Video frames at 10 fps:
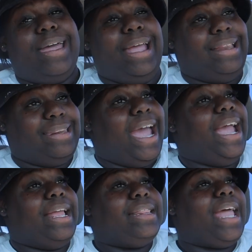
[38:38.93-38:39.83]
And
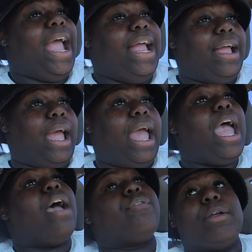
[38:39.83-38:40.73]
they, they,
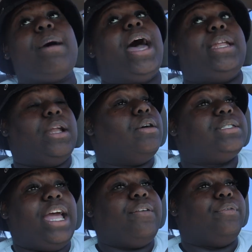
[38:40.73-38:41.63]
everybody knows
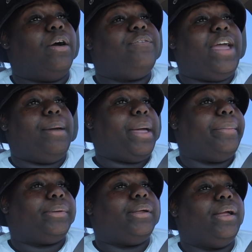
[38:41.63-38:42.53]
that for a fact,
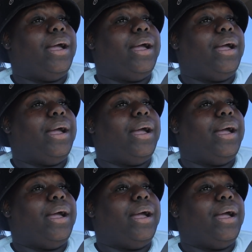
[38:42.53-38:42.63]
baby.